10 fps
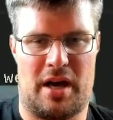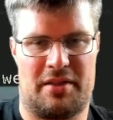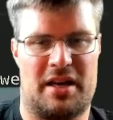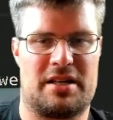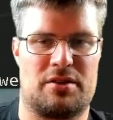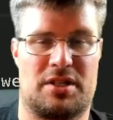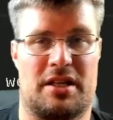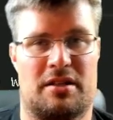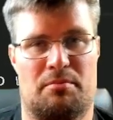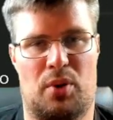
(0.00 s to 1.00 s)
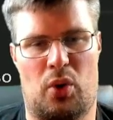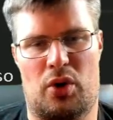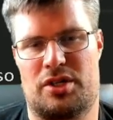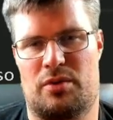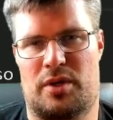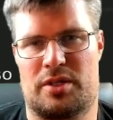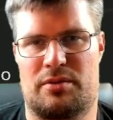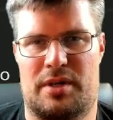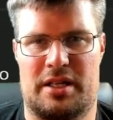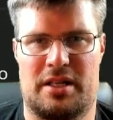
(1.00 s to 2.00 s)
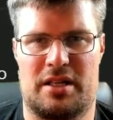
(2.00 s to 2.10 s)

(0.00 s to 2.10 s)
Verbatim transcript: and then you set the port you want to run it